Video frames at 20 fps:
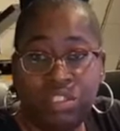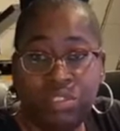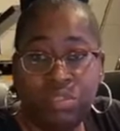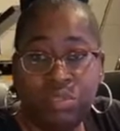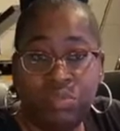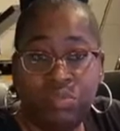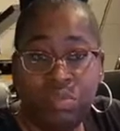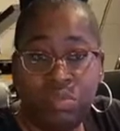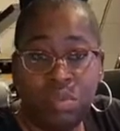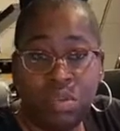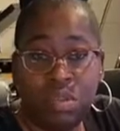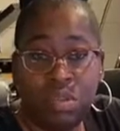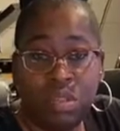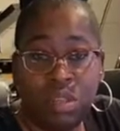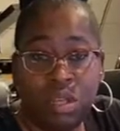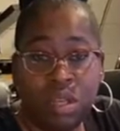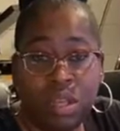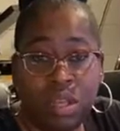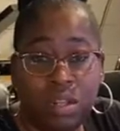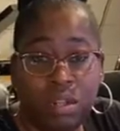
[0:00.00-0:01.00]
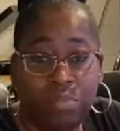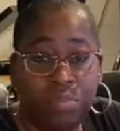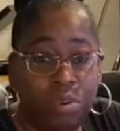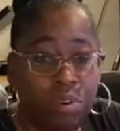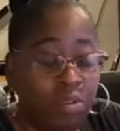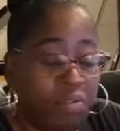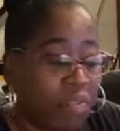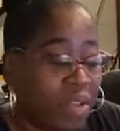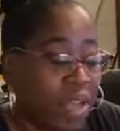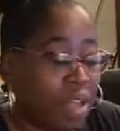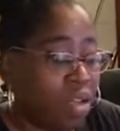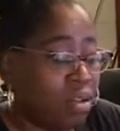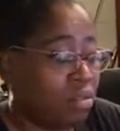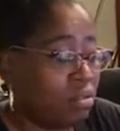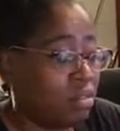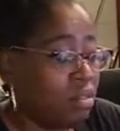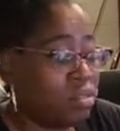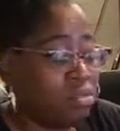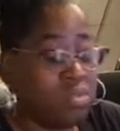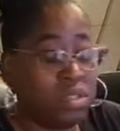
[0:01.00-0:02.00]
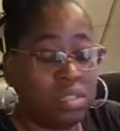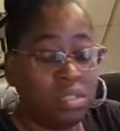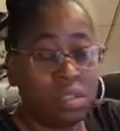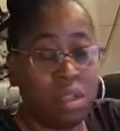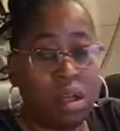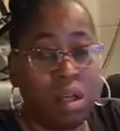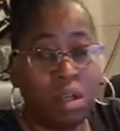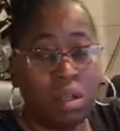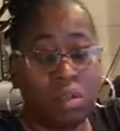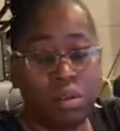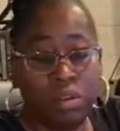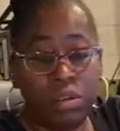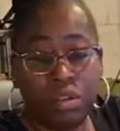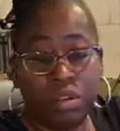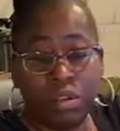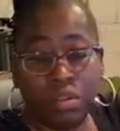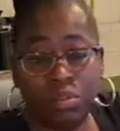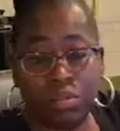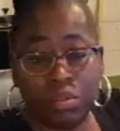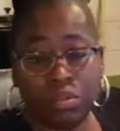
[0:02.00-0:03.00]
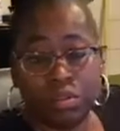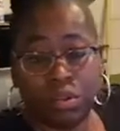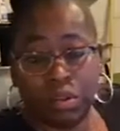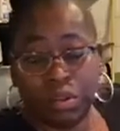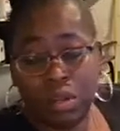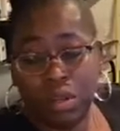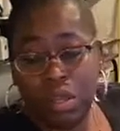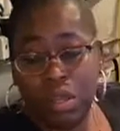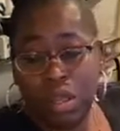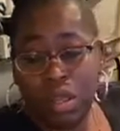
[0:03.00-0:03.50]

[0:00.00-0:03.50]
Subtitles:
you the color profile to install on your computer.